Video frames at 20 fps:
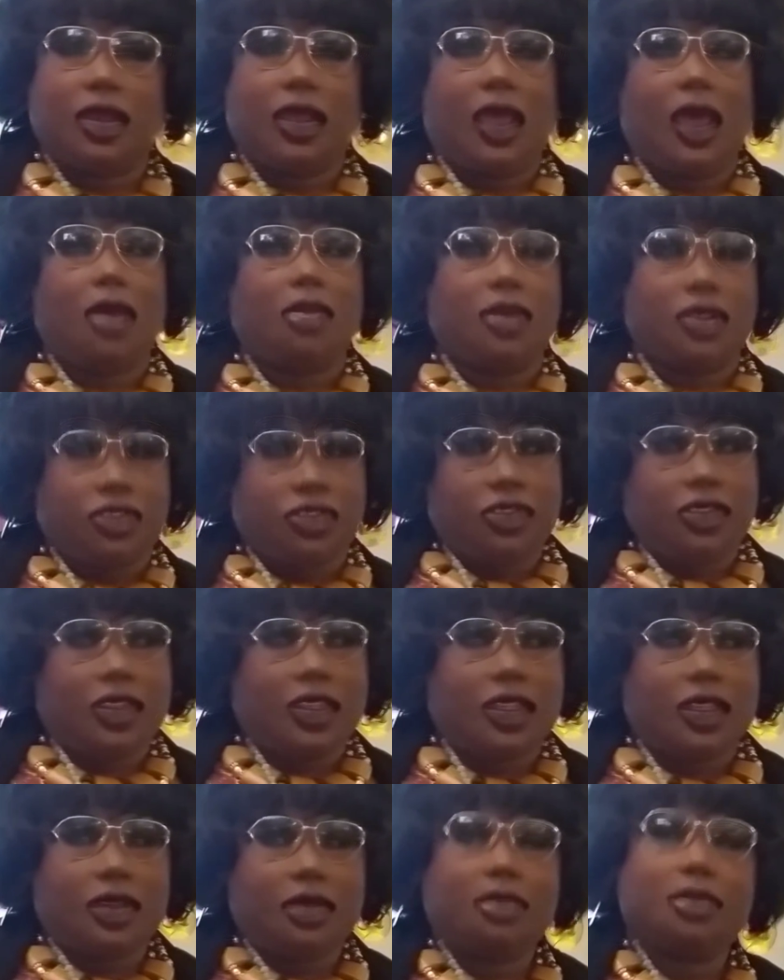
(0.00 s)
How much you
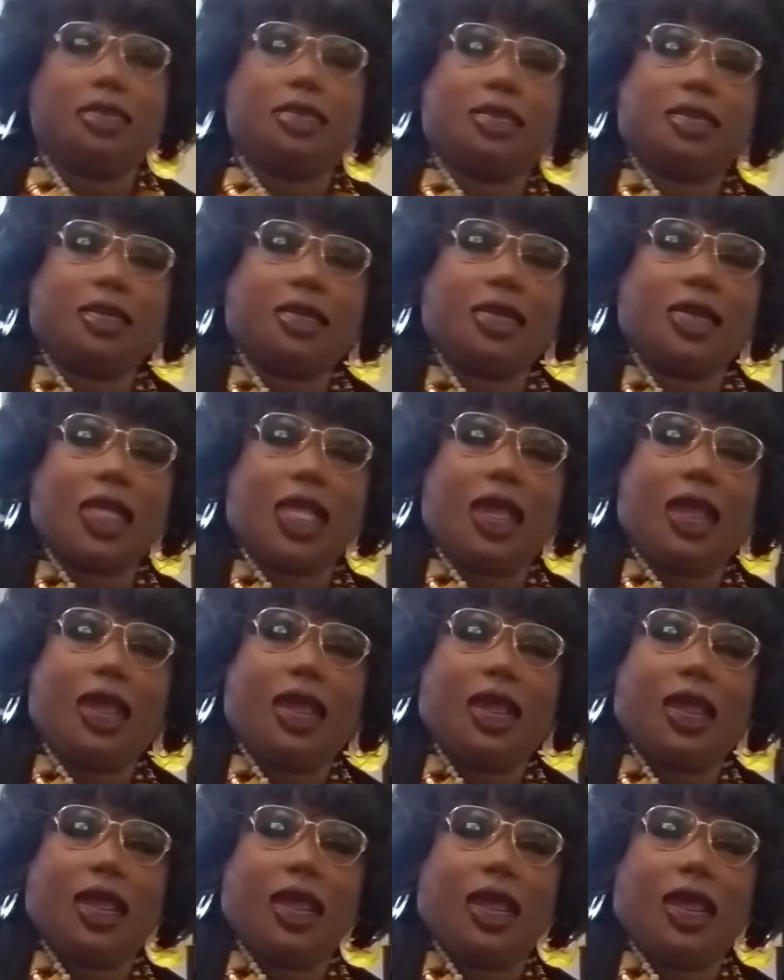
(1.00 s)
need.
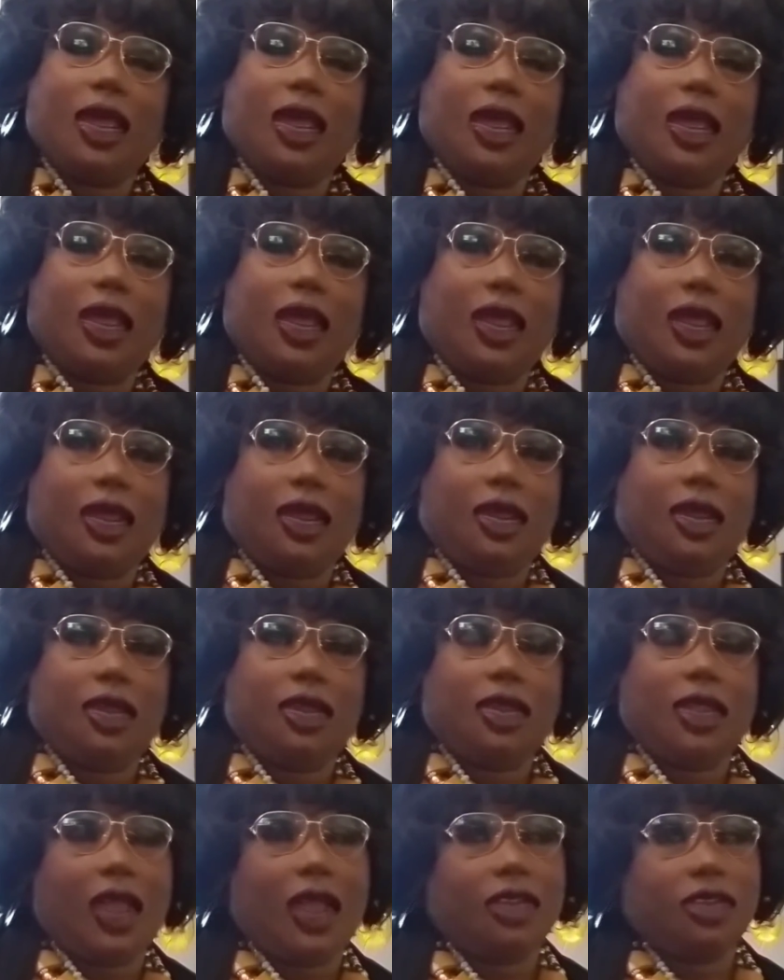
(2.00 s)

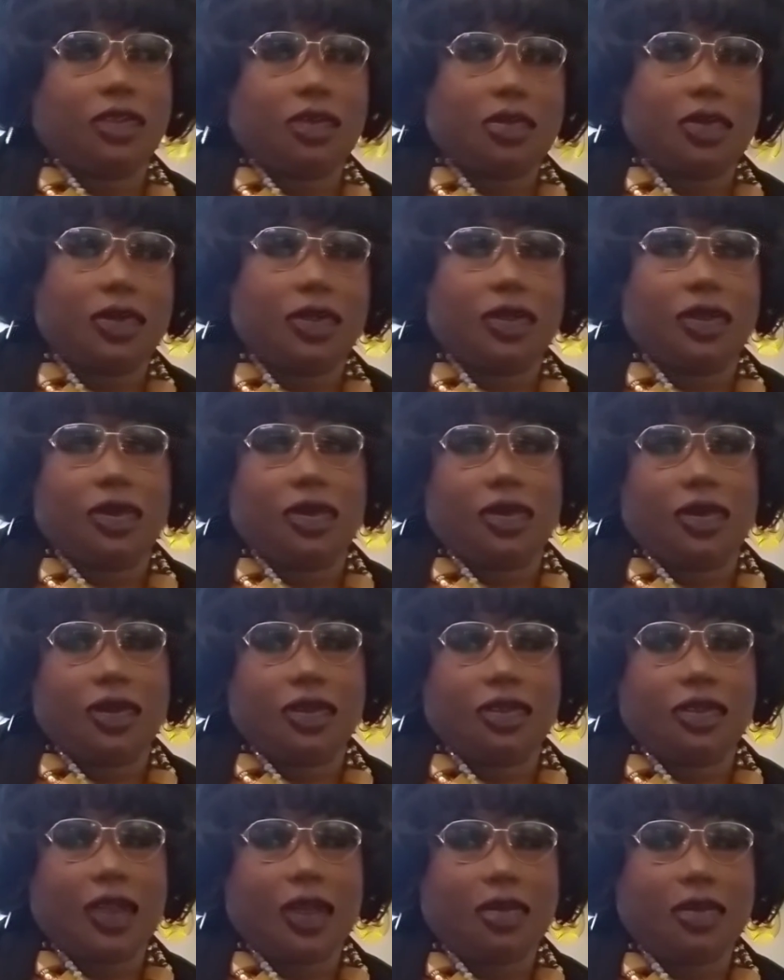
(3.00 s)
And I just put it
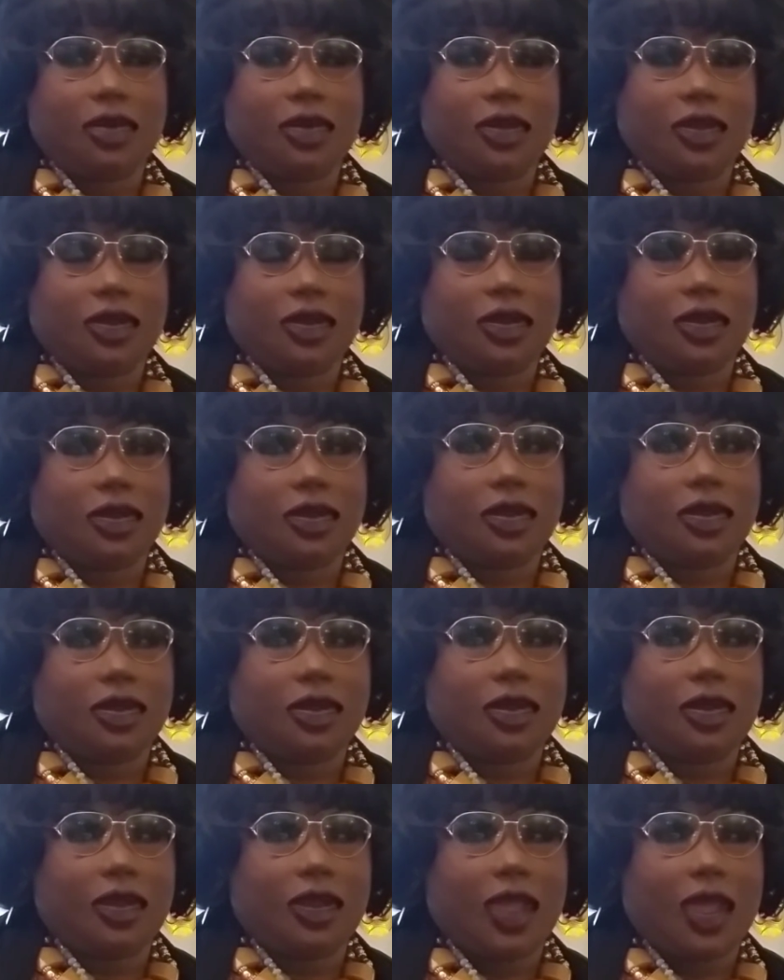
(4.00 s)
on top of the
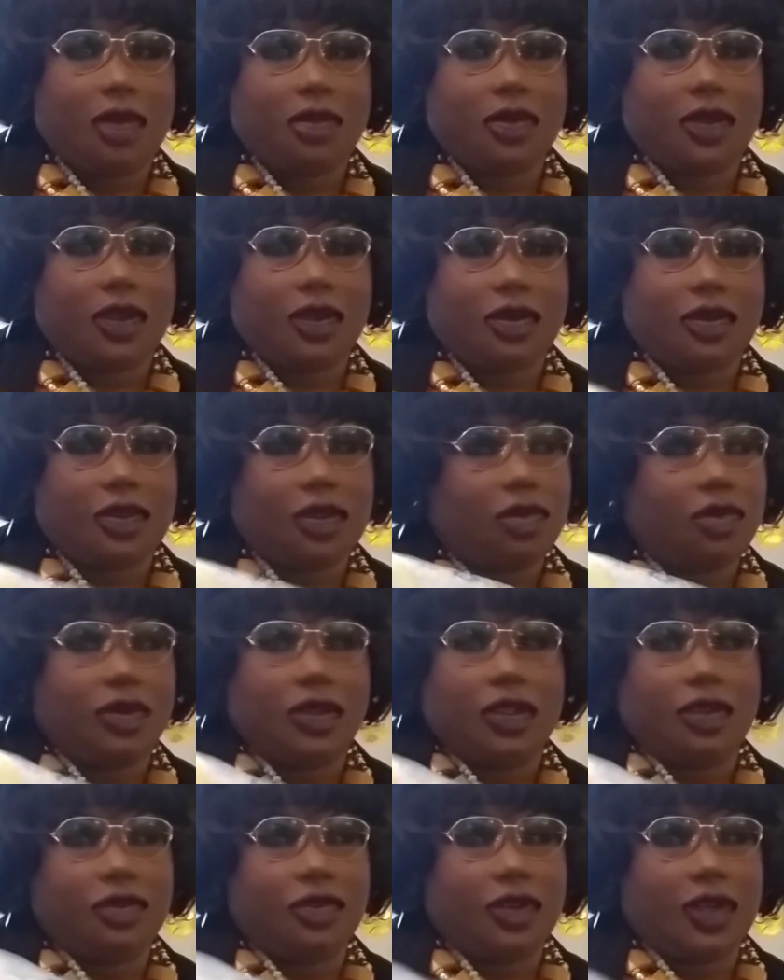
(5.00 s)
applicator thing,
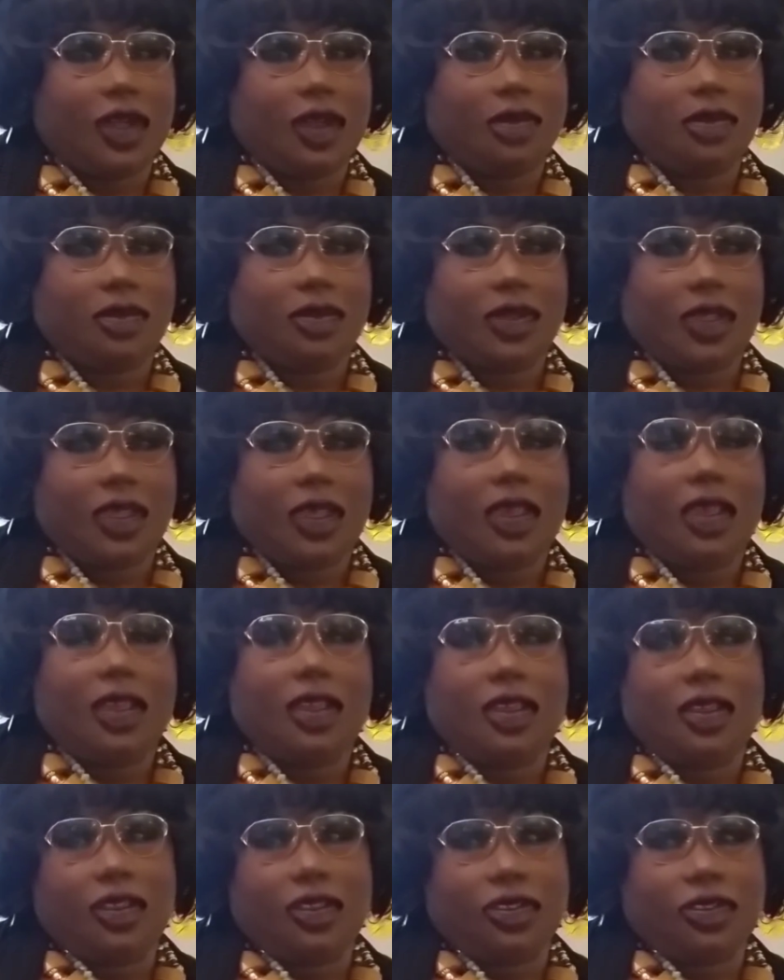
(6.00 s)
whatever.
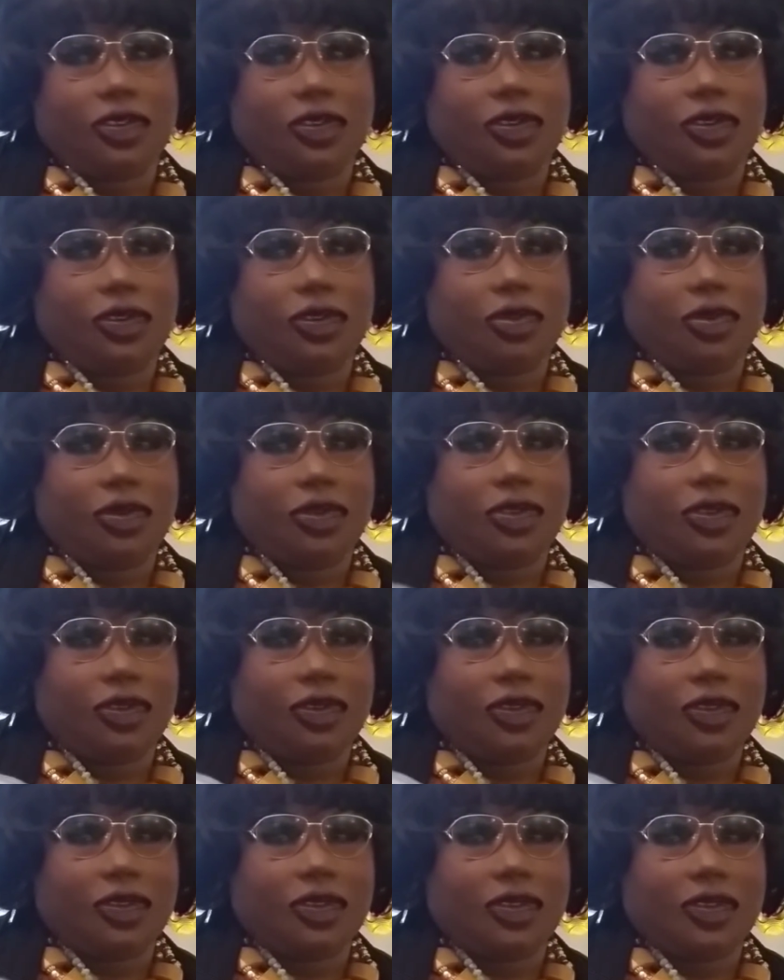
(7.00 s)
It's a usable
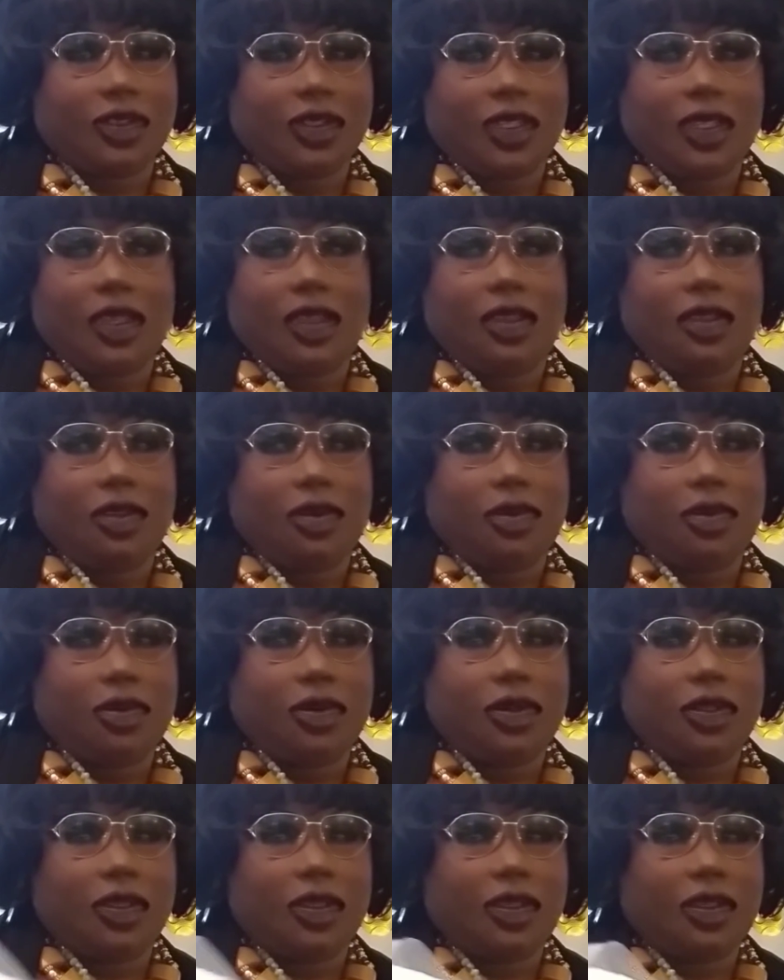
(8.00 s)
surface. You
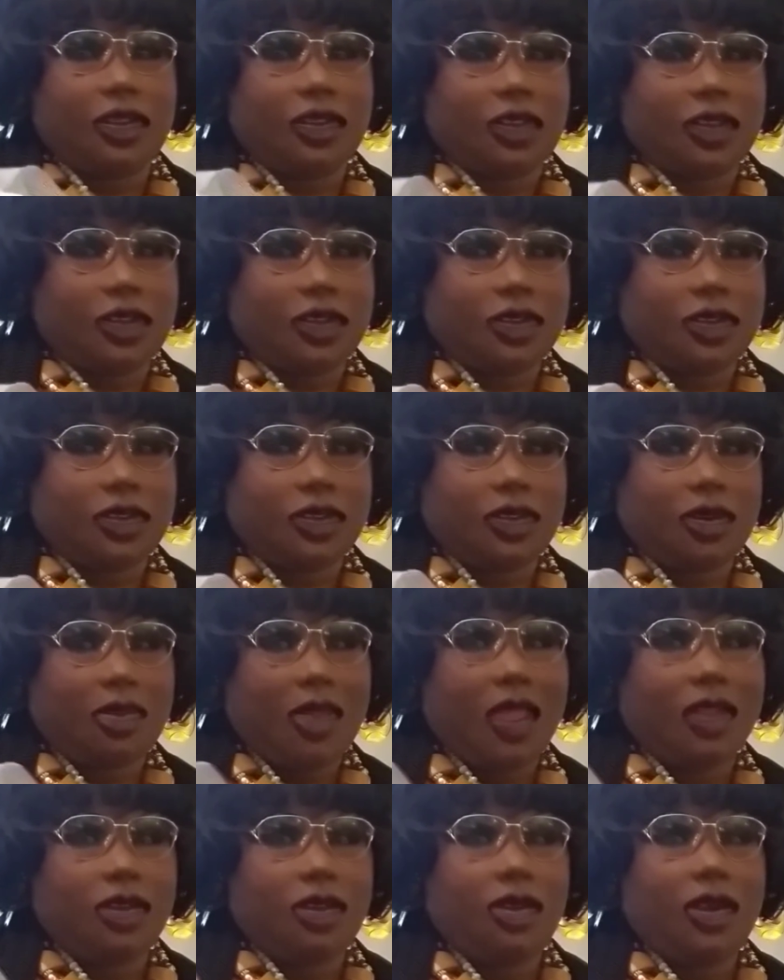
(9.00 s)
put this is the
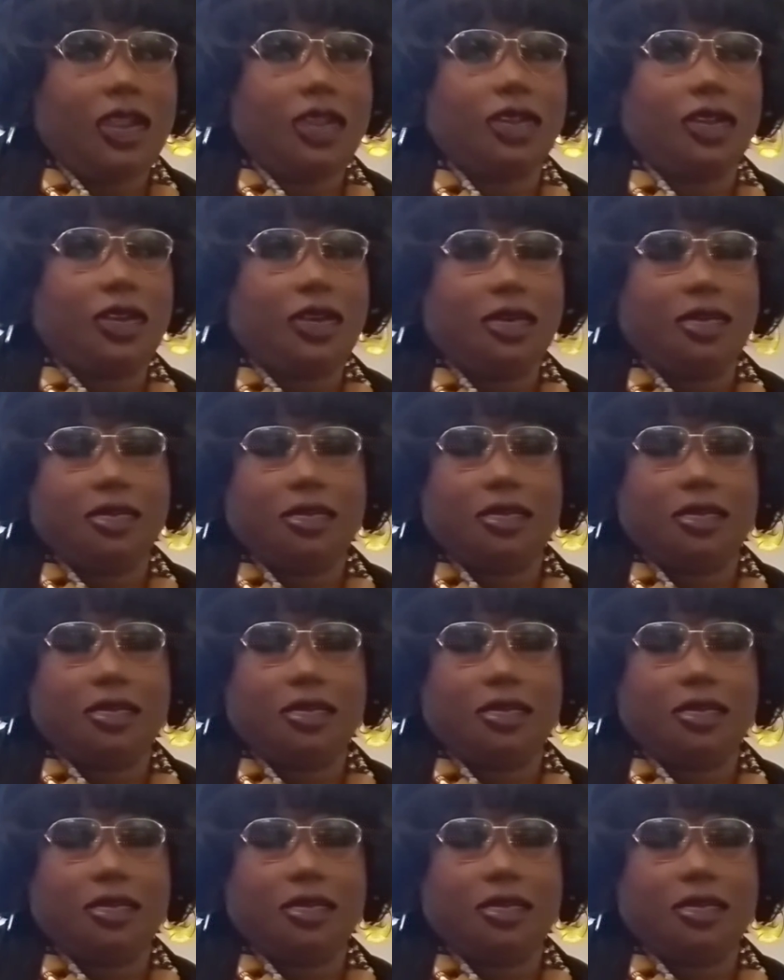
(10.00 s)
powder right here,